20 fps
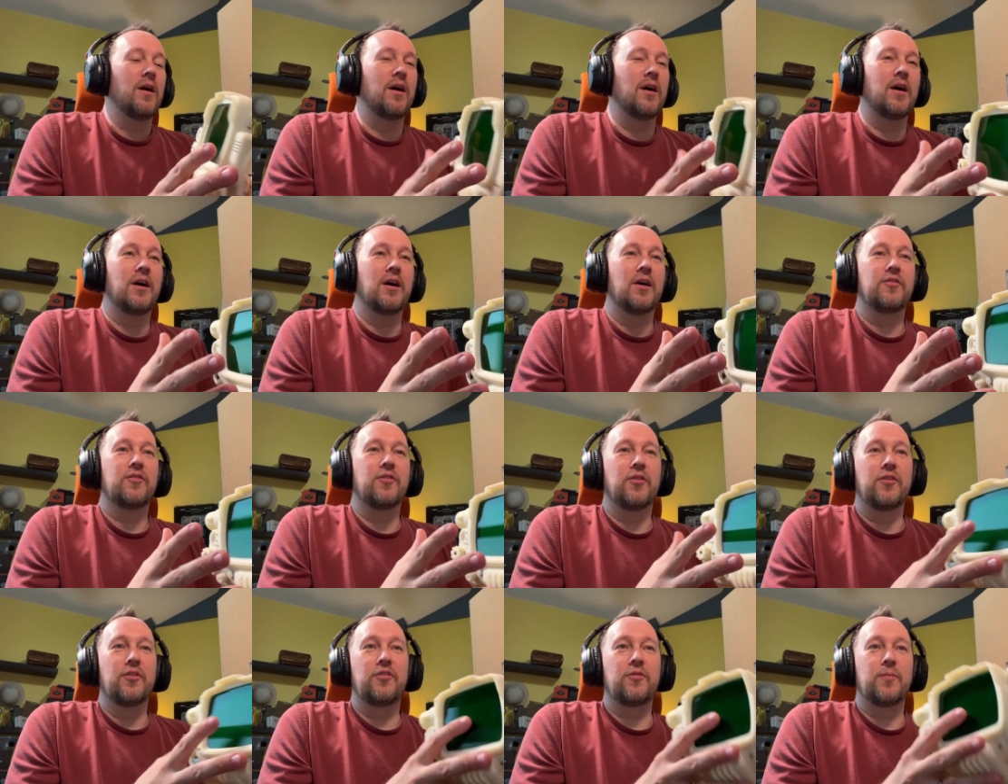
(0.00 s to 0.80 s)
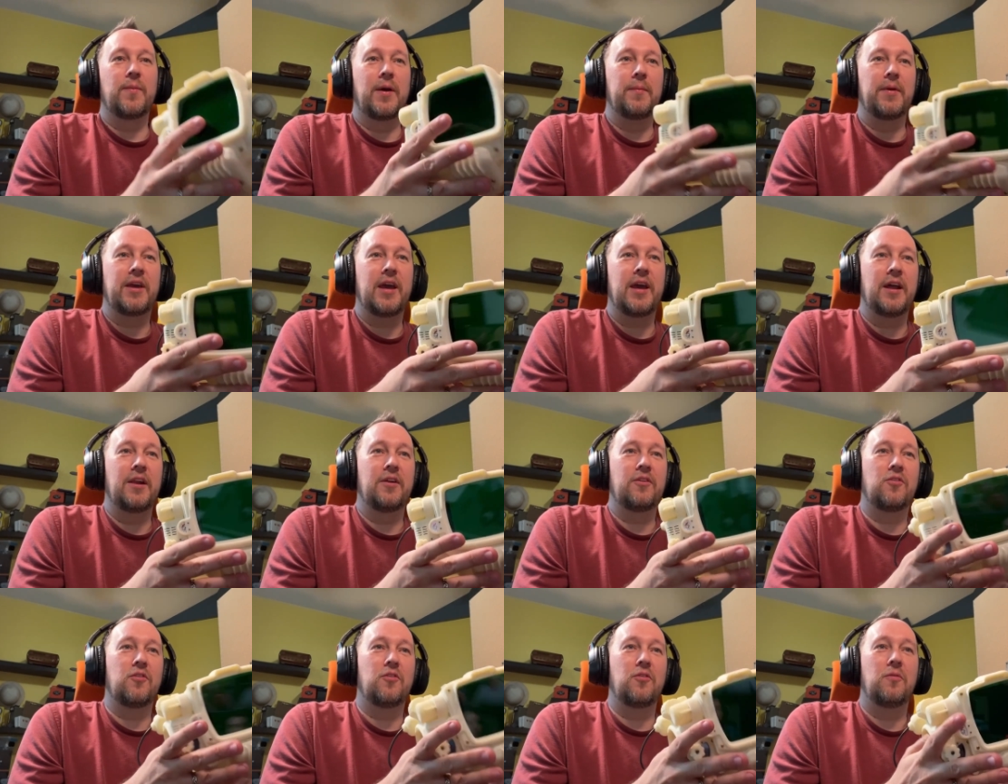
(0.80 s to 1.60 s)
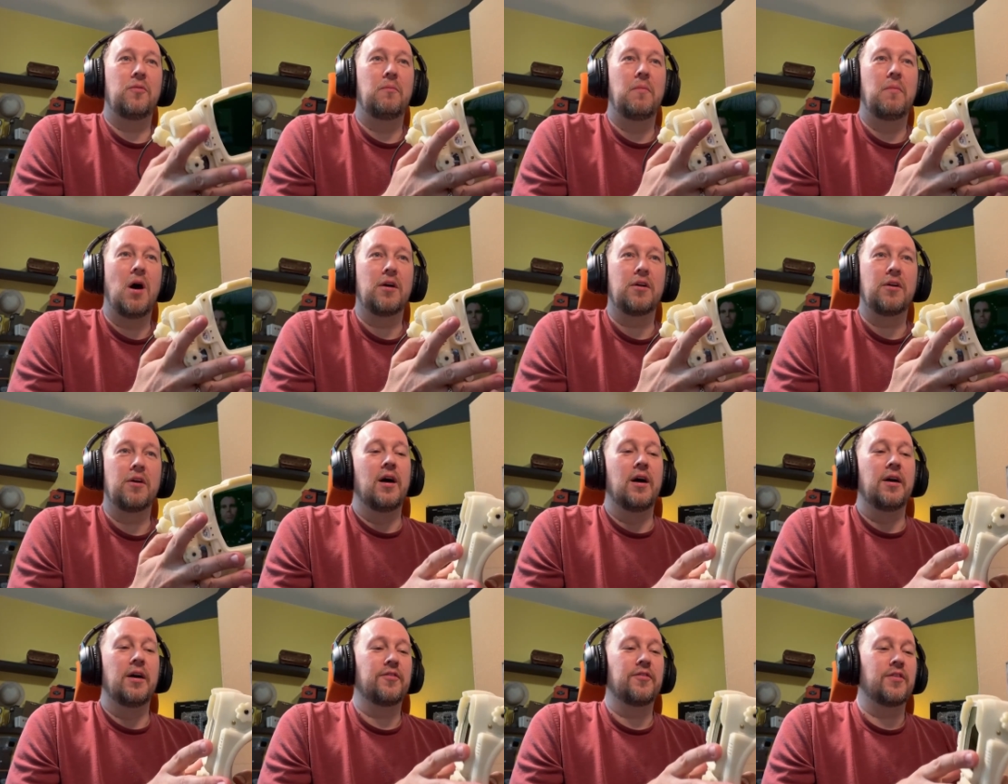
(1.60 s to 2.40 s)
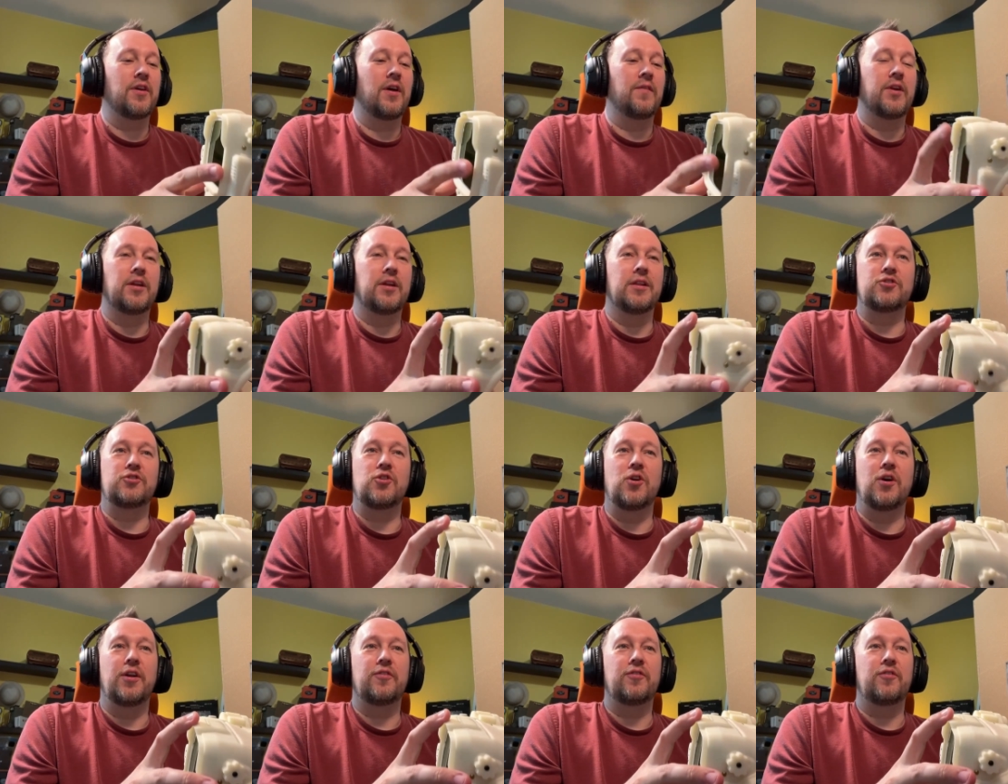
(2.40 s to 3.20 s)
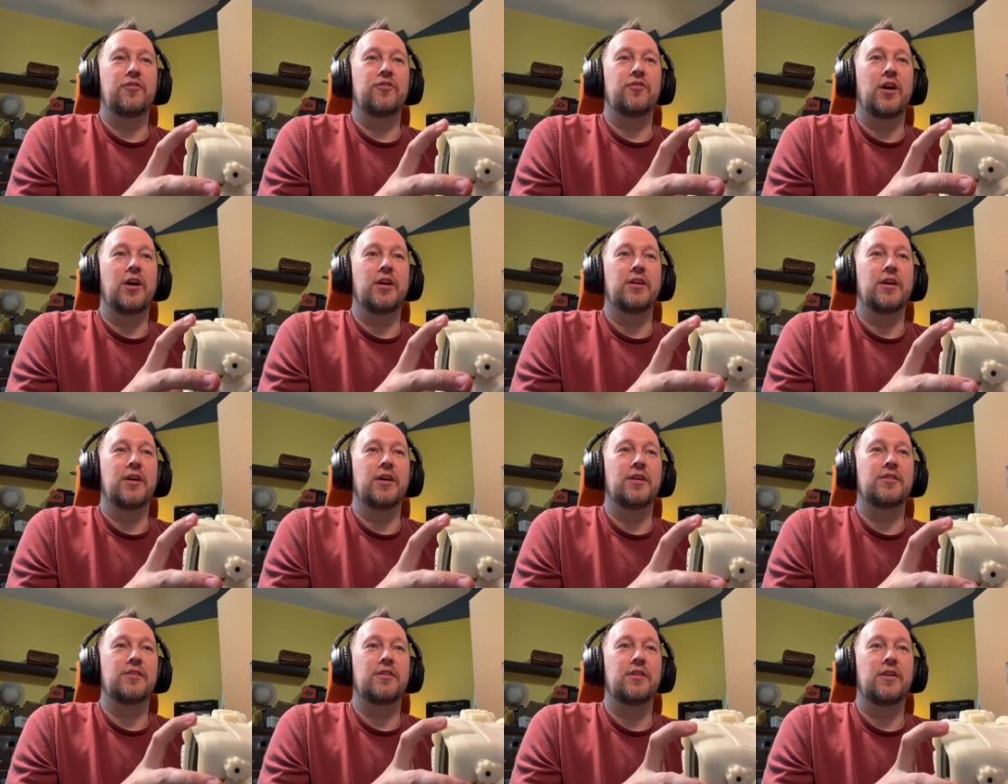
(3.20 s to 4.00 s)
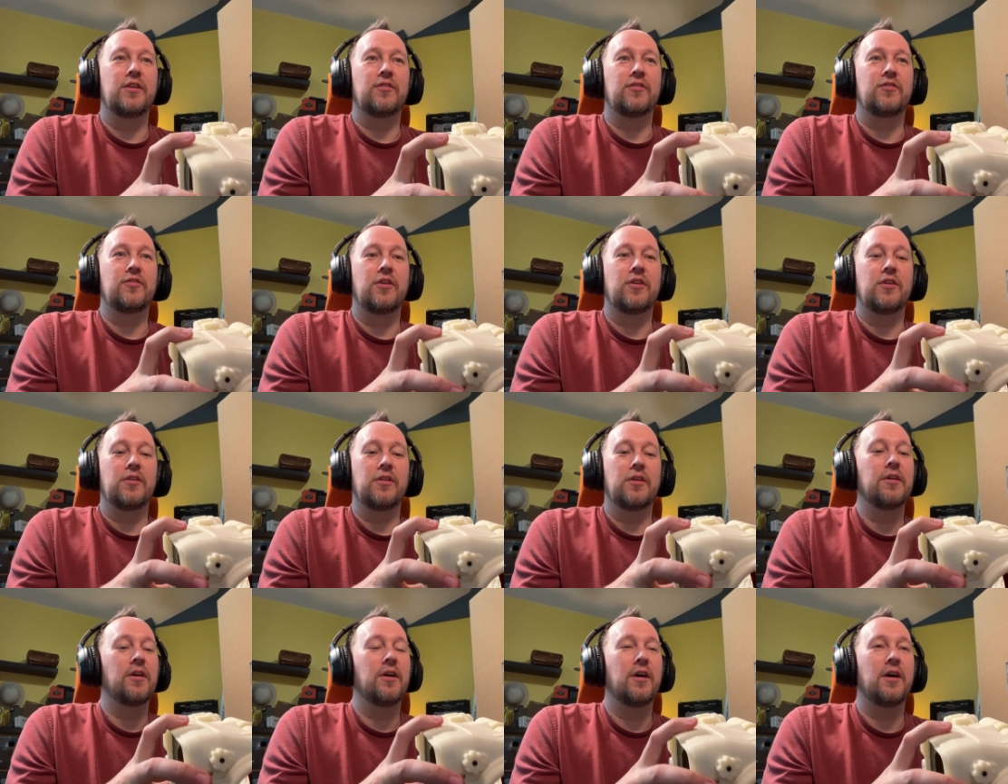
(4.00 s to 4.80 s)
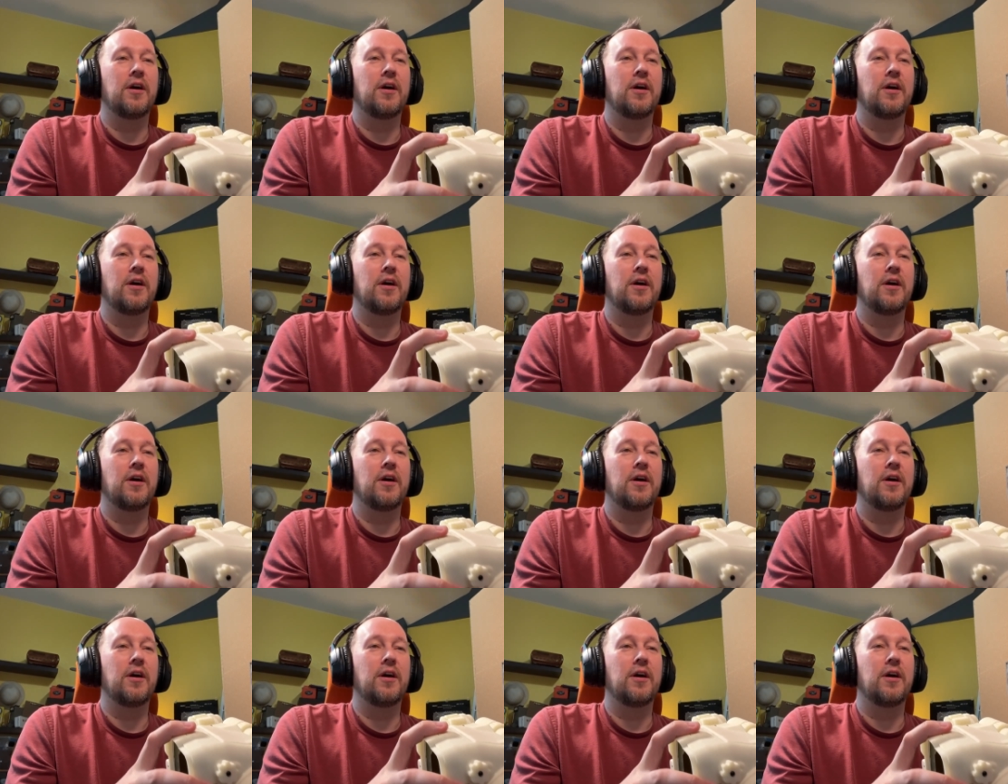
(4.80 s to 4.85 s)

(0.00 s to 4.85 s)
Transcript: So this is my mechanical mock-up. It doesn't have any electronics inside yet, necessarily.